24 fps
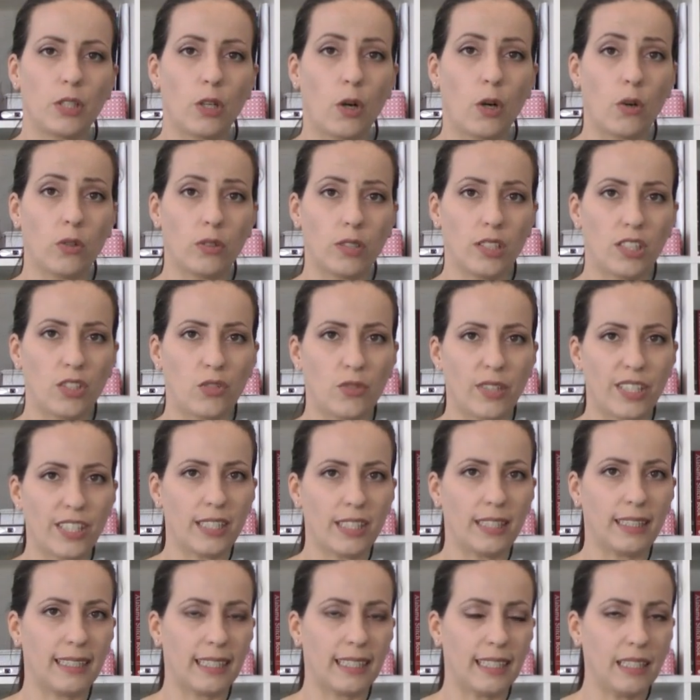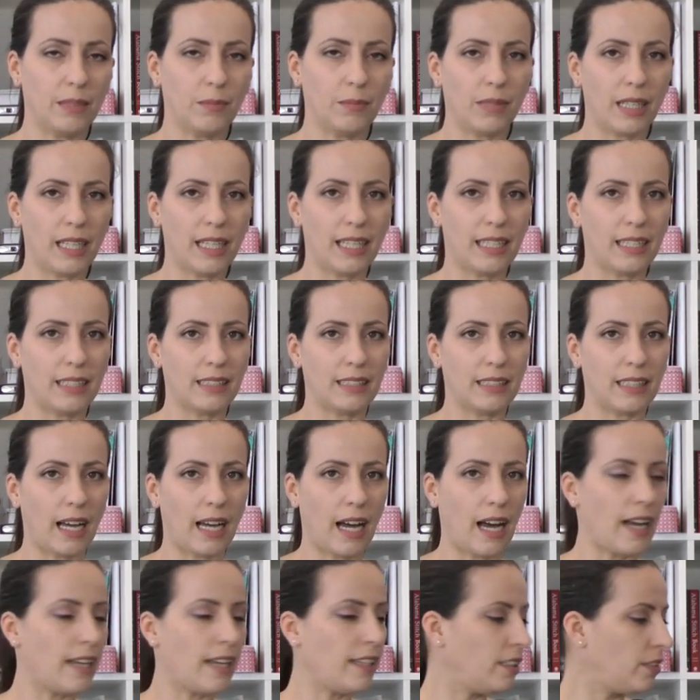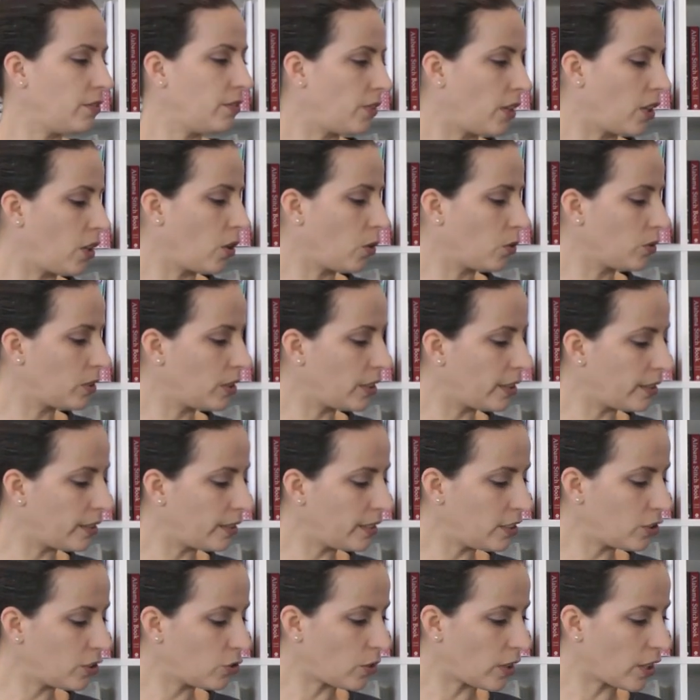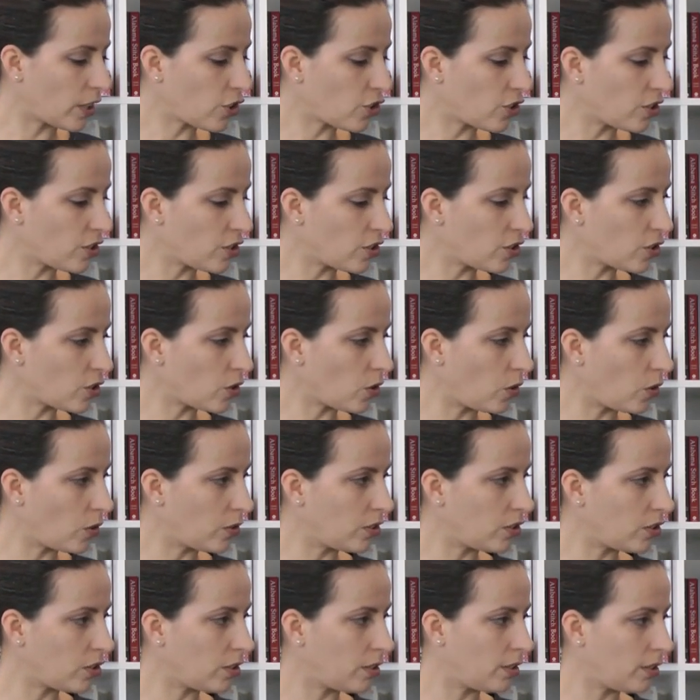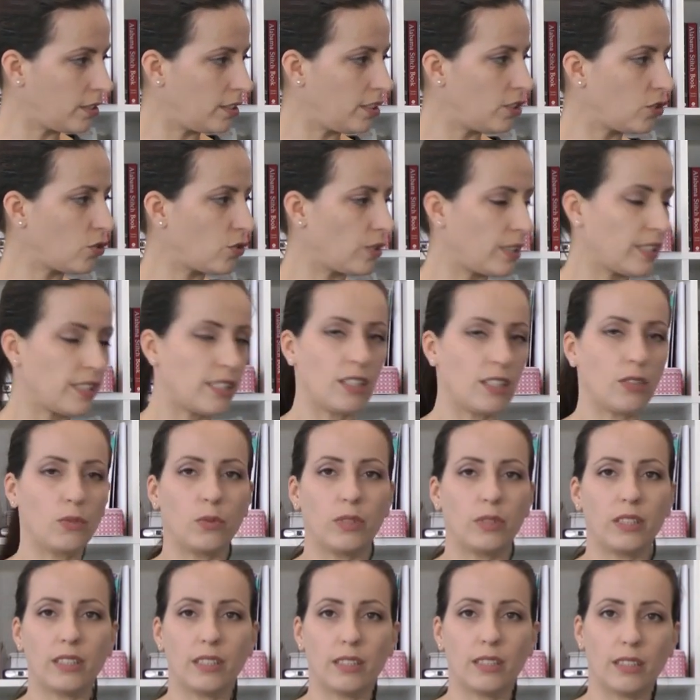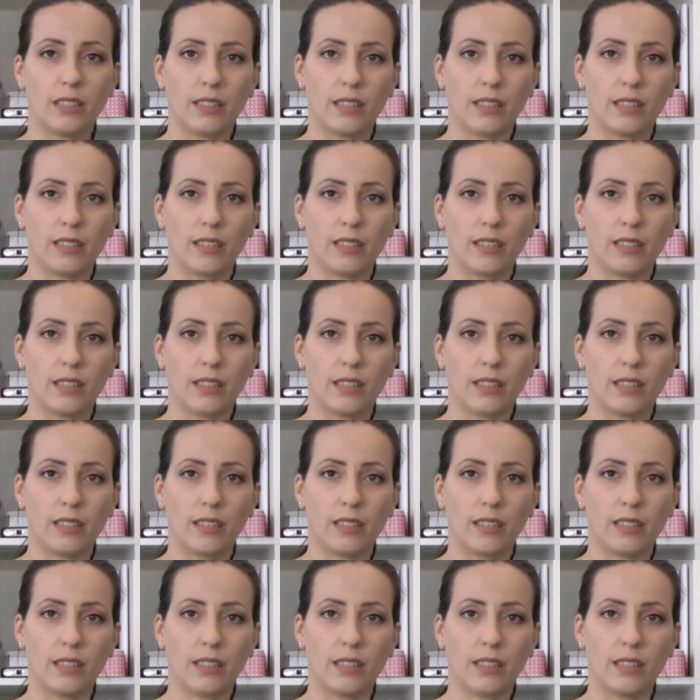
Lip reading: on distressing denim, and I followed her instructions on distressing with